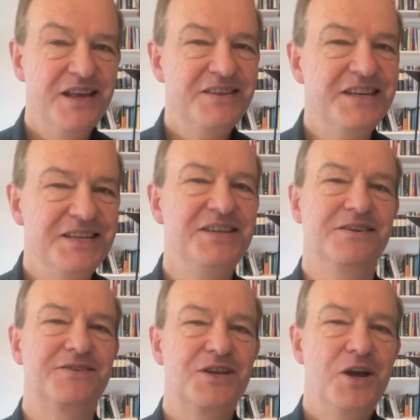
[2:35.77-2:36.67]
The
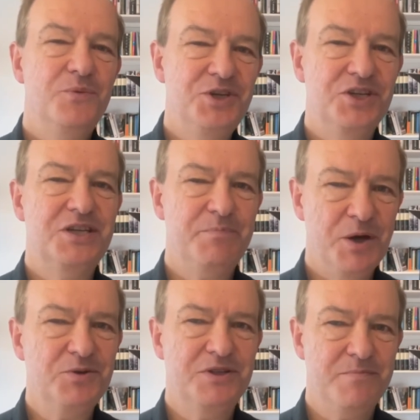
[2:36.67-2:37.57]
Idiots, which is
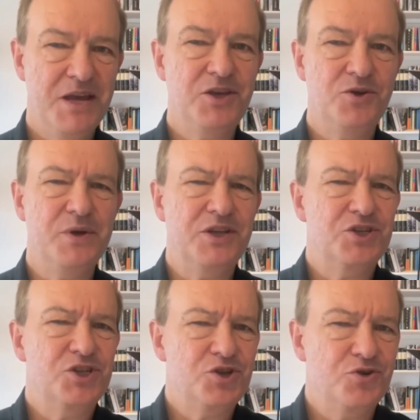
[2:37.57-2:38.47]
supposed to make you
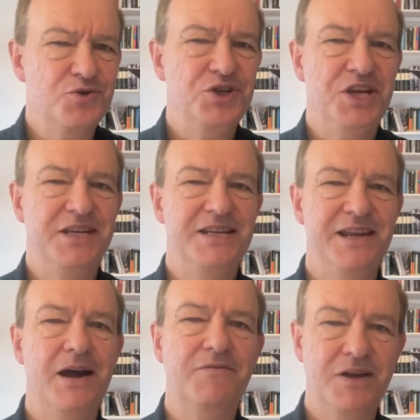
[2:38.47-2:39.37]

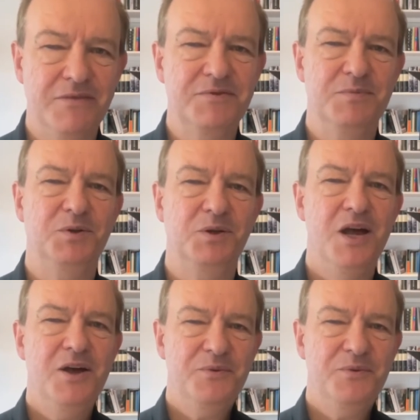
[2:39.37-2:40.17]
excruciatingly uncomfortable